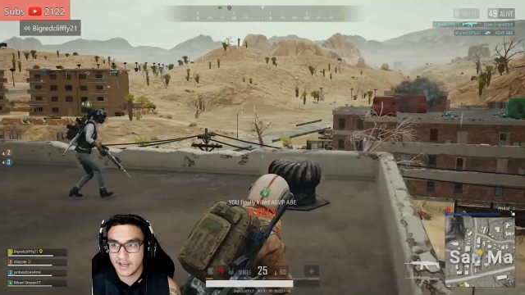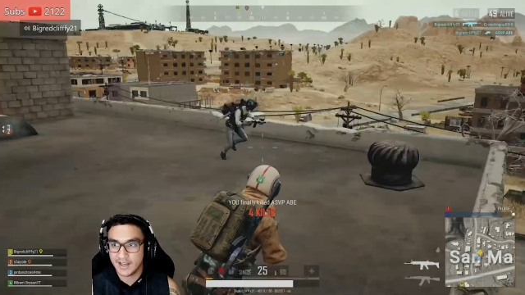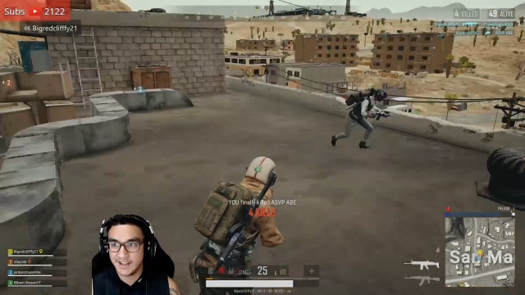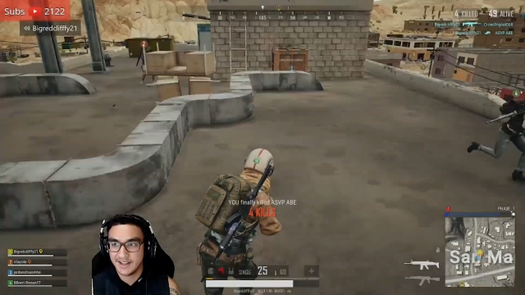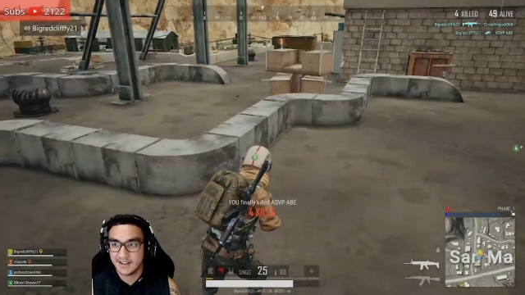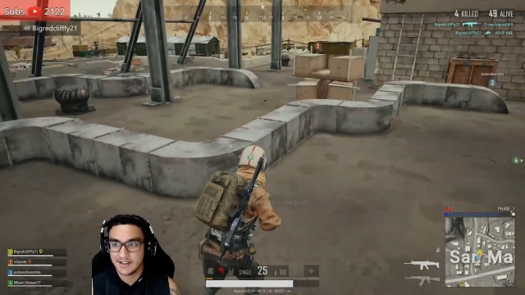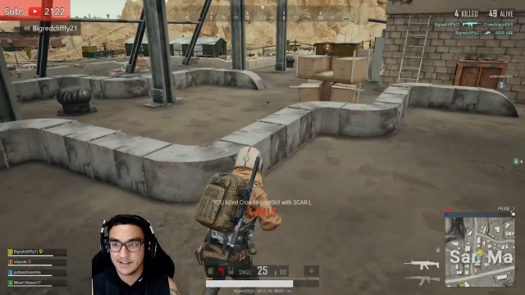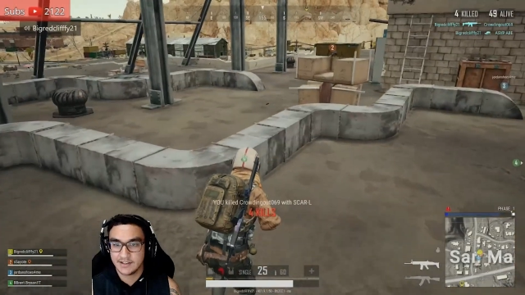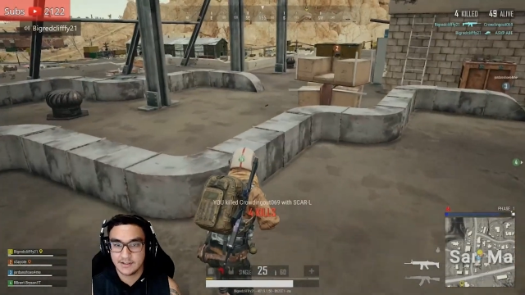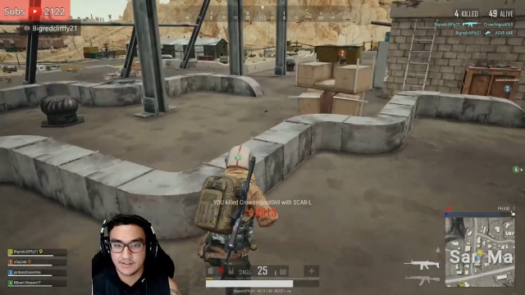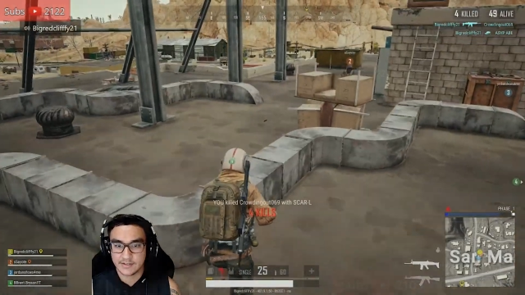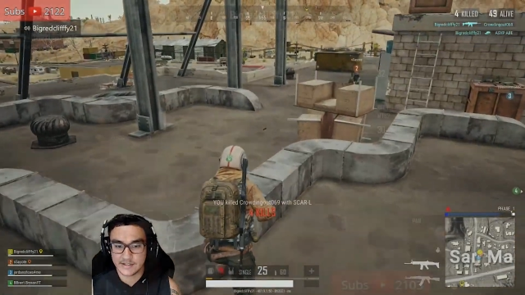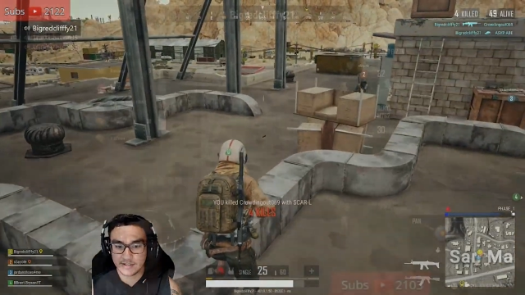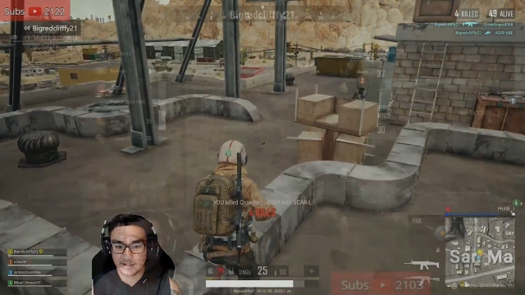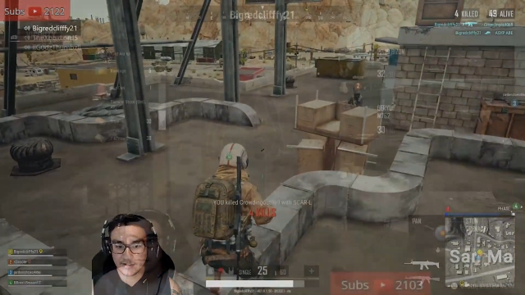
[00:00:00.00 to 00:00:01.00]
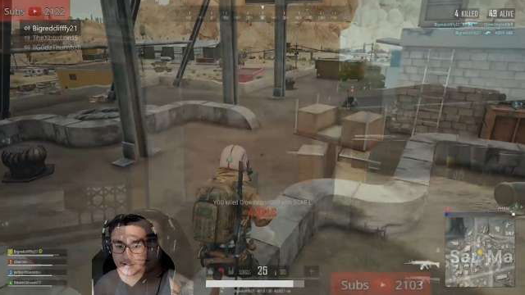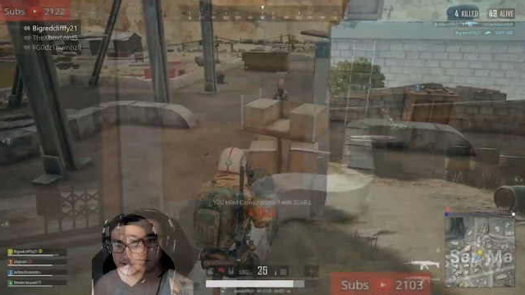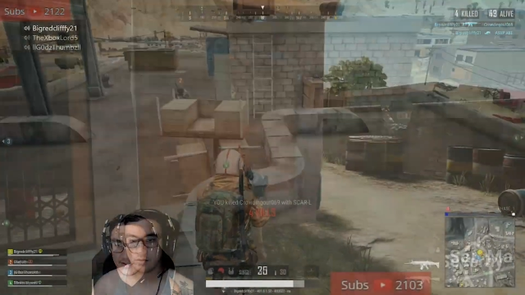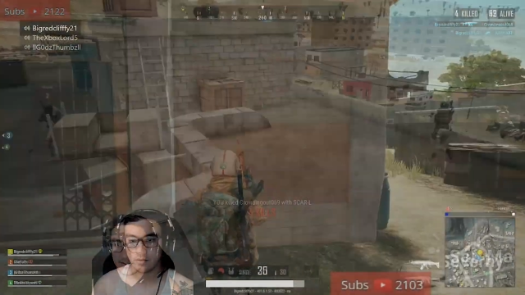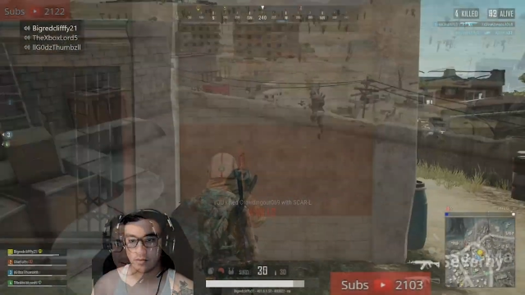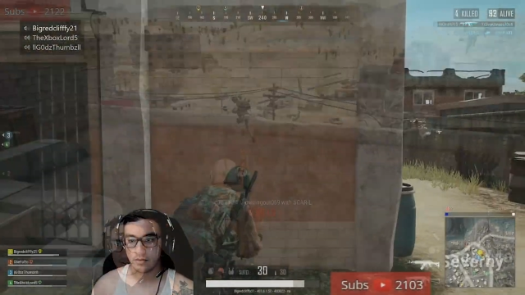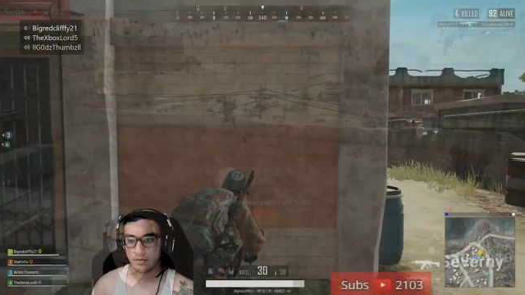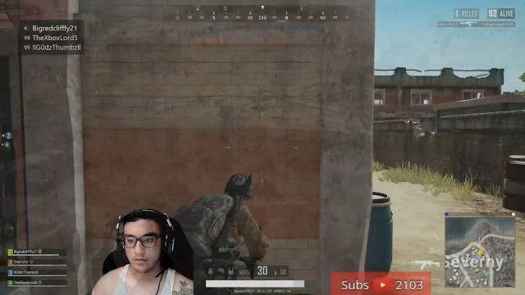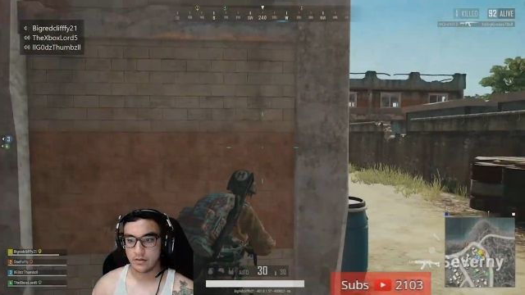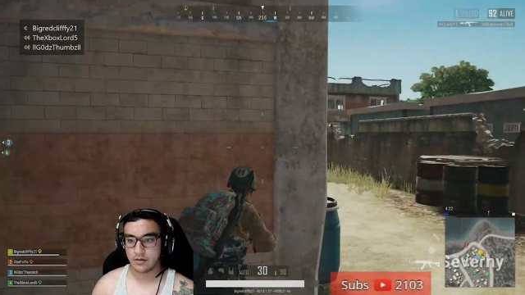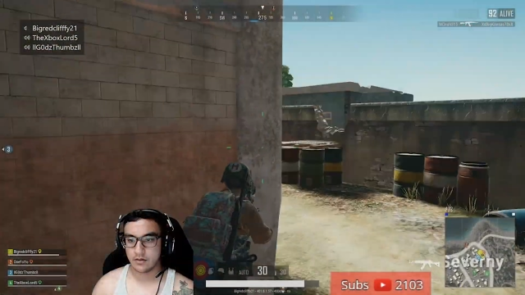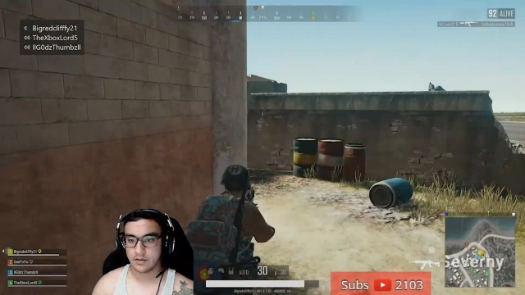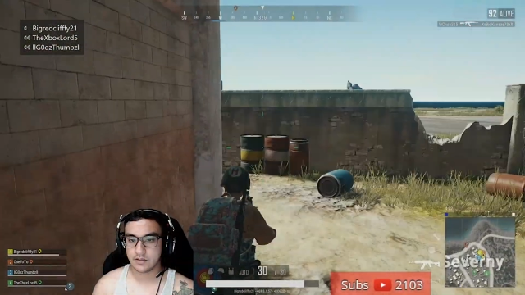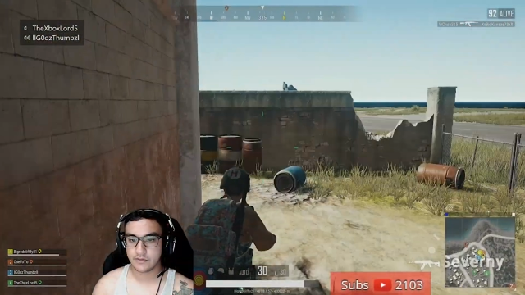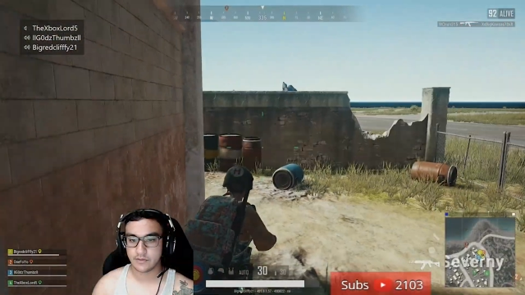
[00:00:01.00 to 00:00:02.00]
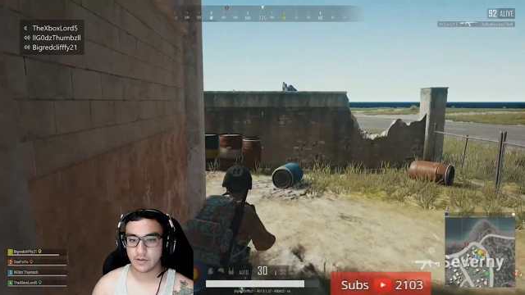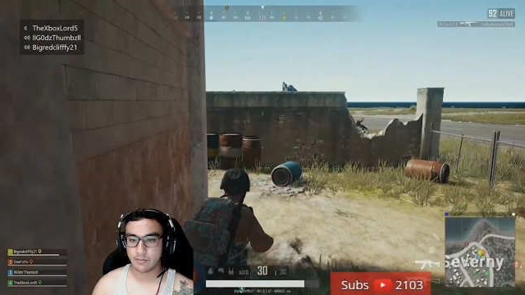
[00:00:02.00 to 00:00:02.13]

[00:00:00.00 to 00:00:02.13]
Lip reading: played, by holding a left trigger